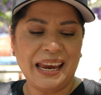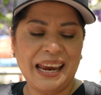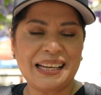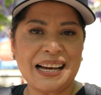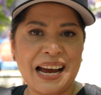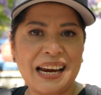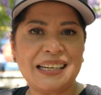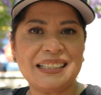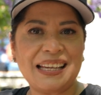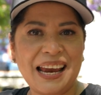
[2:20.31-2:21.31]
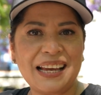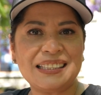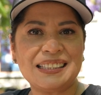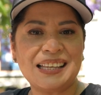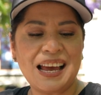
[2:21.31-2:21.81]
It kind of
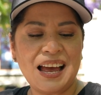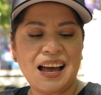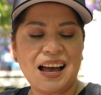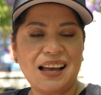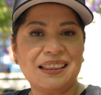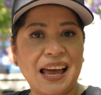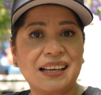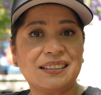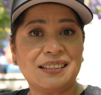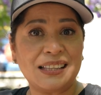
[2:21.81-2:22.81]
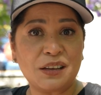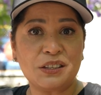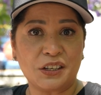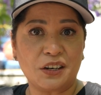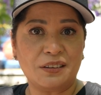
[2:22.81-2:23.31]
tastes like
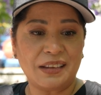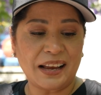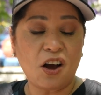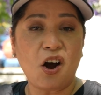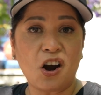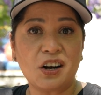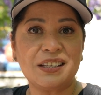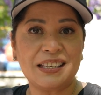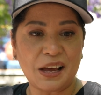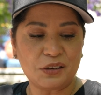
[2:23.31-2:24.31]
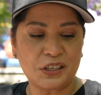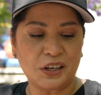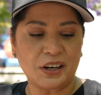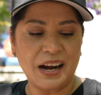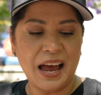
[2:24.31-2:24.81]
seltzer, like a hard seltzer,